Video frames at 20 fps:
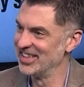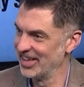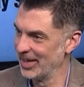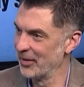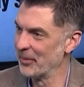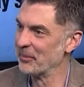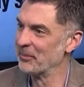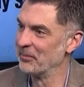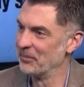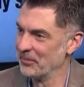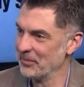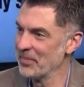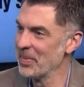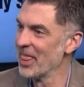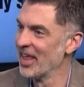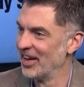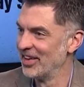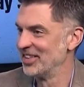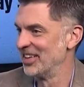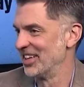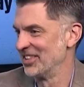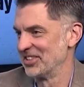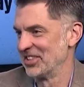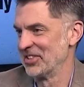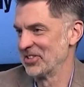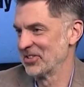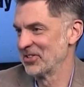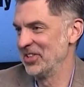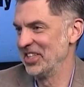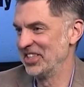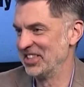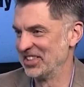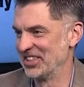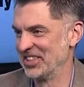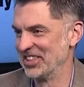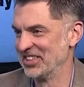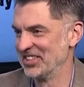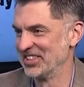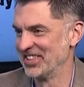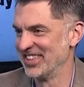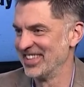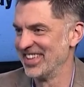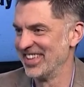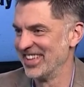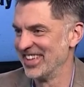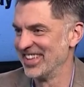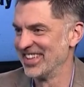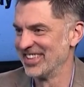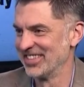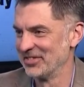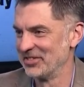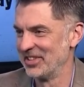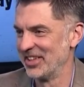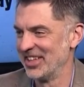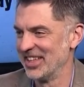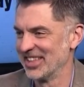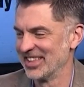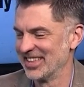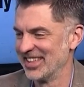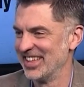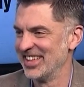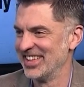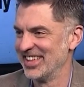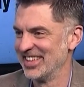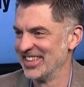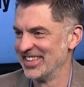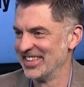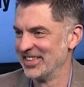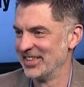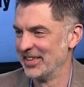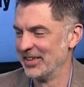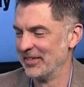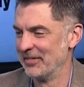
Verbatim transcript: Yeah, mhm. Yeah. That's very- our screens, so, Very useful, very so, useful.